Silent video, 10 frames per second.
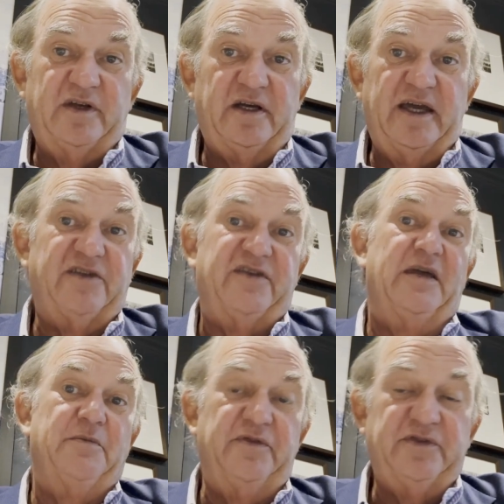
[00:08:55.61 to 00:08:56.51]

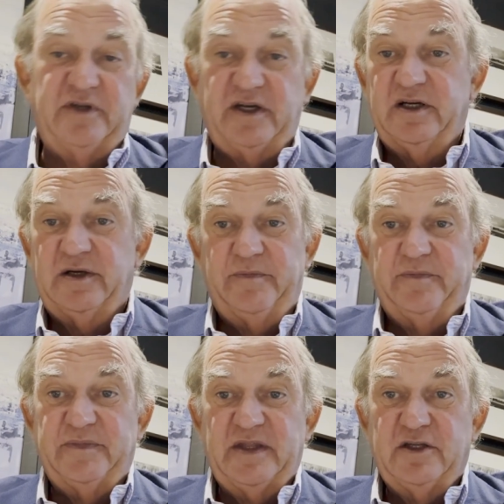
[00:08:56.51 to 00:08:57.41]
entertainment,
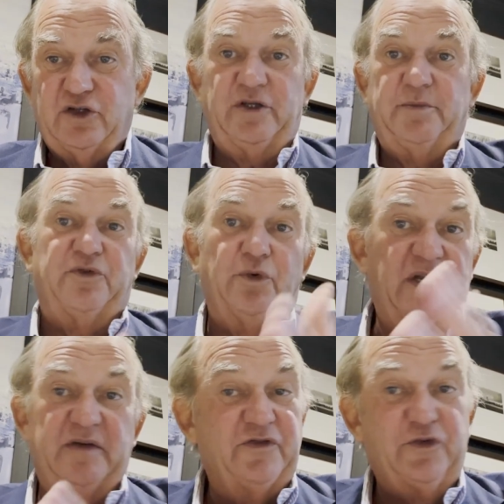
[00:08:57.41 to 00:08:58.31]
trips or
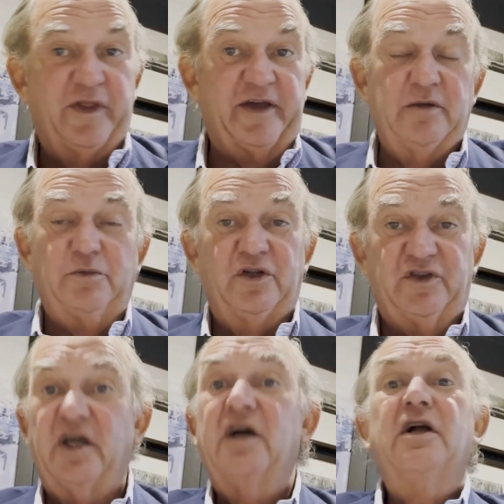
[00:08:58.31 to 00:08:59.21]
whatever for that community.